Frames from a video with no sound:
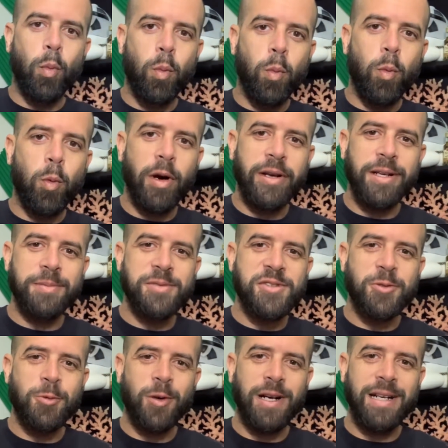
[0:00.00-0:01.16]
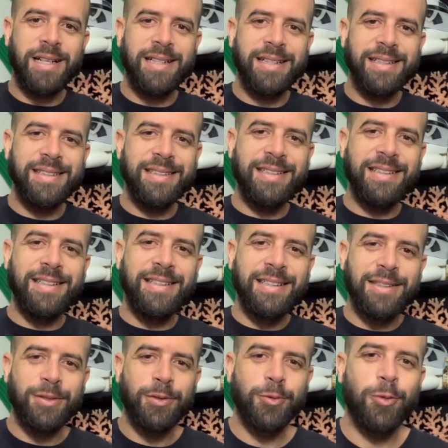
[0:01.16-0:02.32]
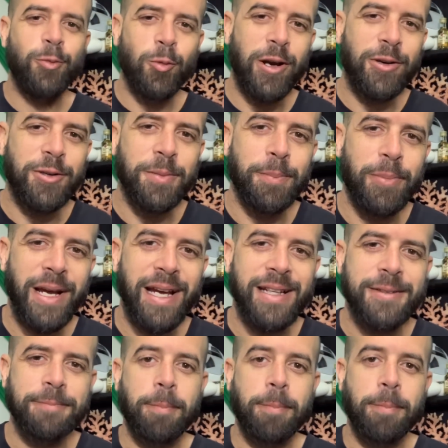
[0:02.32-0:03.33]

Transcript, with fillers: What up, squad? Welcome back.